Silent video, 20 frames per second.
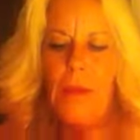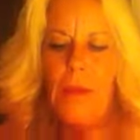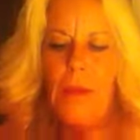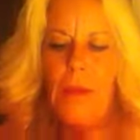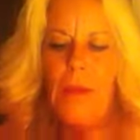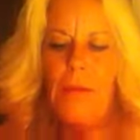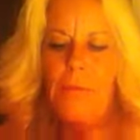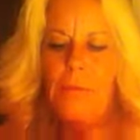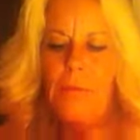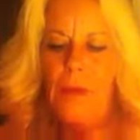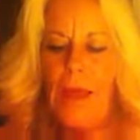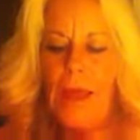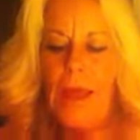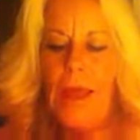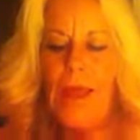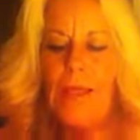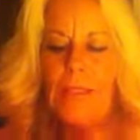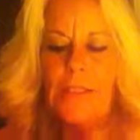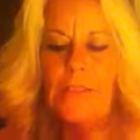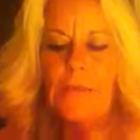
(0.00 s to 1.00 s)
I
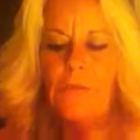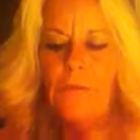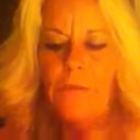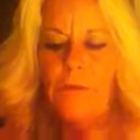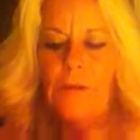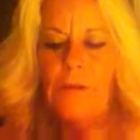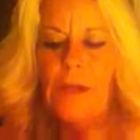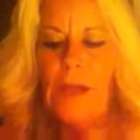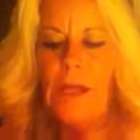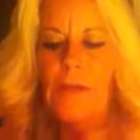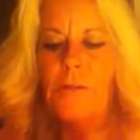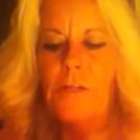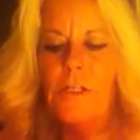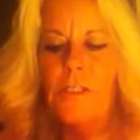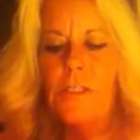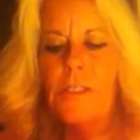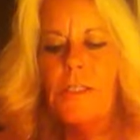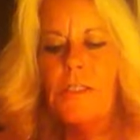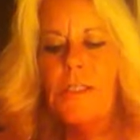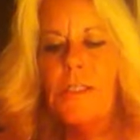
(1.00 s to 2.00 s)
asked him for the
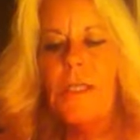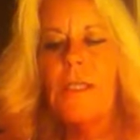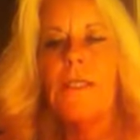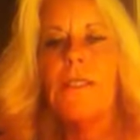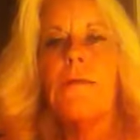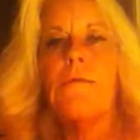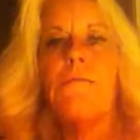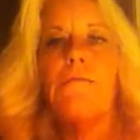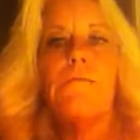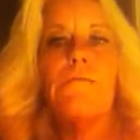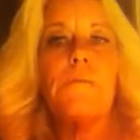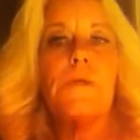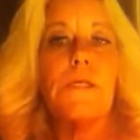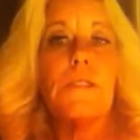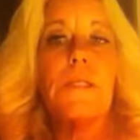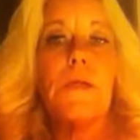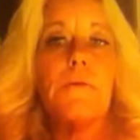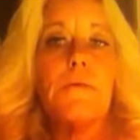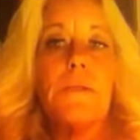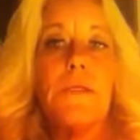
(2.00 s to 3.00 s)
address to send him,
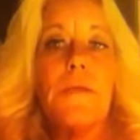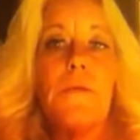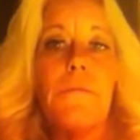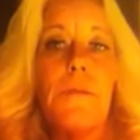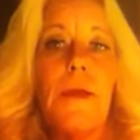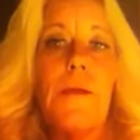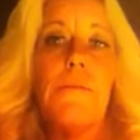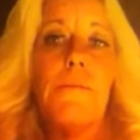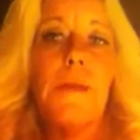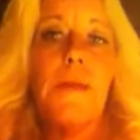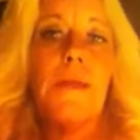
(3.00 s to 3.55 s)
because I'm